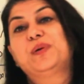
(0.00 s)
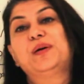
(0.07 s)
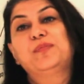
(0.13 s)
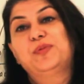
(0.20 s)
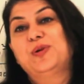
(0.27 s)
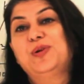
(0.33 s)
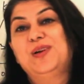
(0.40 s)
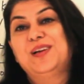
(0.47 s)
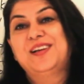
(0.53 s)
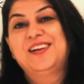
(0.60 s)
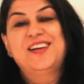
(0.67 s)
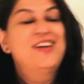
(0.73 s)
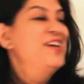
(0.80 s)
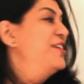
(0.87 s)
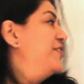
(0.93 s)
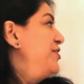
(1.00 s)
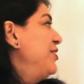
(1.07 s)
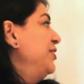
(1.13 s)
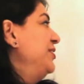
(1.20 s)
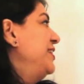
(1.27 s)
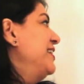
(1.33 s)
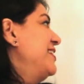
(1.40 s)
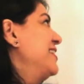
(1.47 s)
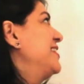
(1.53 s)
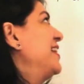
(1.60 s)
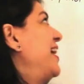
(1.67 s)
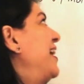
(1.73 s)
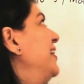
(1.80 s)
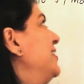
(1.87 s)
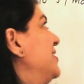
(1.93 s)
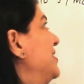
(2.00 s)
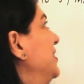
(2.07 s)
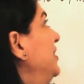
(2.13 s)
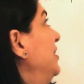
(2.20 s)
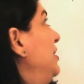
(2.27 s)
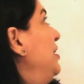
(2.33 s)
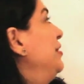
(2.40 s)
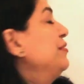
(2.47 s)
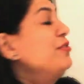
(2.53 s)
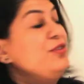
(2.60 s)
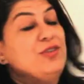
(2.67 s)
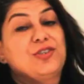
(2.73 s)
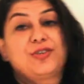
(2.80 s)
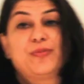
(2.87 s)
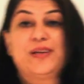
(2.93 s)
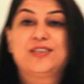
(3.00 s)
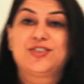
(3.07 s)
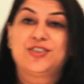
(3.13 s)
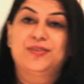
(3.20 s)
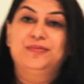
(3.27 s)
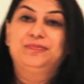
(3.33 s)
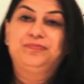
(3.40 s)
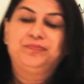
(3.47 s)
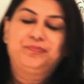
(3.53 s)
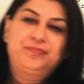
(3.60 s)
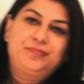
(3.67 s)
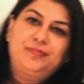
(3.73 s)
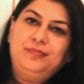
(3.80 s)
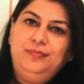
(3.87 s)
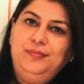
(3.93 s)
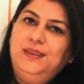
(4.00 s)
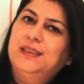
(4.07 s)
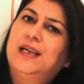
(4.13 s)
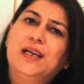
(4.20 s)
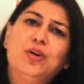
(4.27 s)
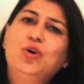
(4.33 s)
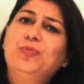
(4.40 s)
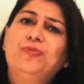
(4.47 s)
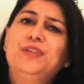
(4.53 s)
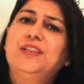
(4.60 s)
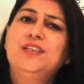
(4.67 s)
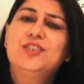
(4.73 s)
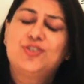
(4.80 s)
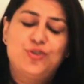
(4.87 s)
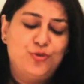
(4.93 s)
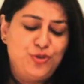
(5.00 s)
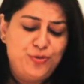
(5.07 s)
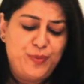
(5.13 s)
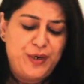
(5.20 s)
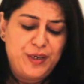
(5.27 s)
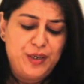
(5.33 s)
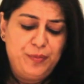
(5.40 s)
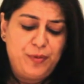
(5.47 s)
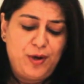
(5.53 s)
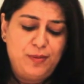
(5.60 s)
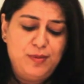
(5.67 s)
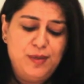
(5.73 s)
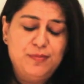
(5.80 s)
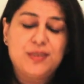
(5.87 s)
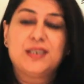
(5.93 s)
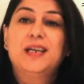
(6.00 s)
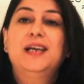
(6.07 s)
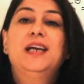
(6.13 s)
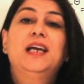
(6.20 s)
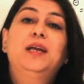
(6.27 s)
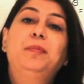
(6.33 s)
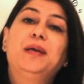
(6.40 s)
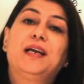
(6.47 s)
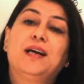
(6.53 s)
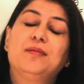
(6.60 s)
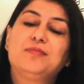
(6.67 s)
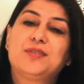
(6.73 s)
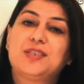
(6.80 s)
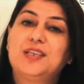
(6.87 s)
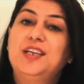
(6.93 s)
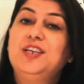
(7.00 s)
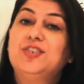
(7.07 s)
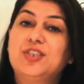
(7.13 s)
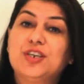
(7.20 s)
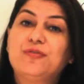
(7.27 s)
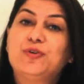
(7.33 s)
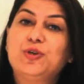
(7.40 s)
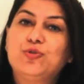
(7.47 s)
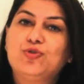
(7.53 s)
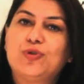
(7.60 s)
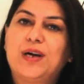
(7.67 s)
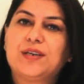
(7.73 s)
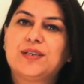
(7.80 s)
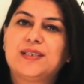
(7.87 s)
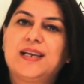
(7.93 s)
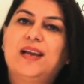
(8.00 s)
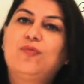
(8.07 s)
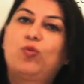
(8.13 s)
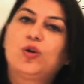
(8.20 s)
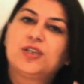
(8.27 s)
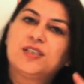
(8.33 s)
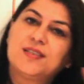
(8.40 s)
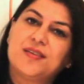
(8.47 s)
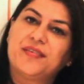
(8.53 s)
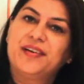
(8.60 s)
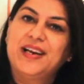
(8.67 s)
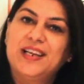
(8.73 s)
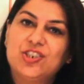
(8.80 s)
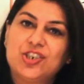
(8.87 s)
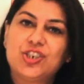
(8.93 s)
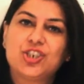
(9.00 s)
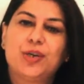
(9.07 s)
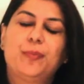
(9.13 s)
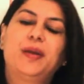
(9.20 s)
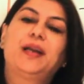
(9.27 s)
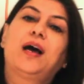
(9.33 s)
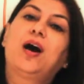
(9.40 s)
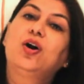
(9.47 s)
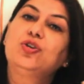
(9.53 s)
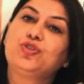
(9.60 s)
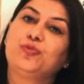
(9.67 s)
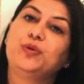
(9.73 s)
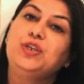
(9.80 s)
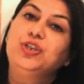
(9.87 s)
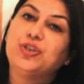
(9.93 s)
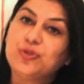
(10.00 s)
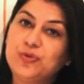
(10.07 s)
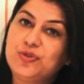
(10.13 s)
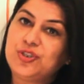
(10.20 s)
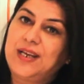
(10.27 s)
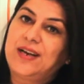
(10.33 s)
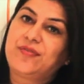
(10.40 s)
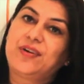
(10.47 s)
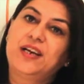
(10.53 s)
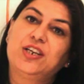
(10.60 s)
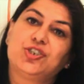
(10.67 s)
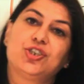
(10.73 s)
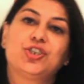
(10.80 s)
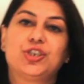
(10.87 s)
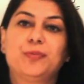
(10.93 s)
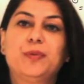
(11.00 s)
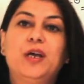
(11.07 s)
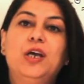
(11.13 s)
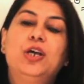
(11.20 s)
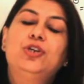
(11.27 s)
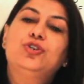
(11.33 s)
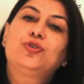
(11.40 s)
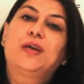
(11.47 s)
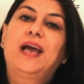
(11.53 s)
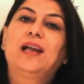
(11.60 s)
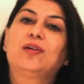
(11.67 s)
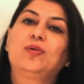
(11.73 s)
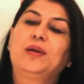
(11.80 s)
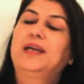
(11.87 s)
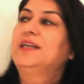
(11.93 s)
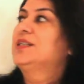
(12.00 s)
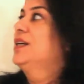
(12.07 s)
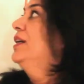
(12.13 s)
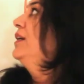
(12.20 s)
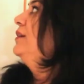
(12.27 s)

per mole. So this is the answer for this question. I hope with these two numerical problems, it becomes easier for you to understand what is the relationship and how do we use that relationship to calculate